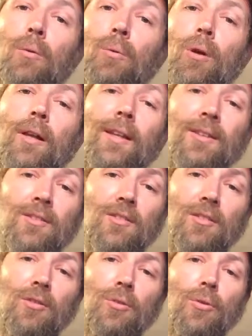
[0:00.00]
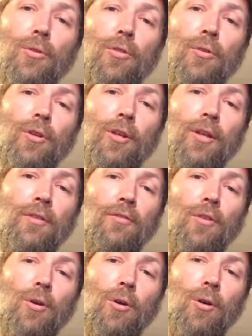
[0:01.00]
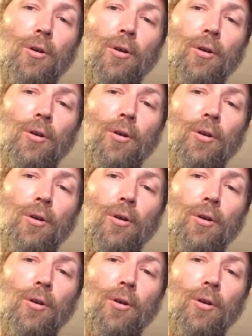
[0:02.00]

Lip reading: 1, 2, 3, 4.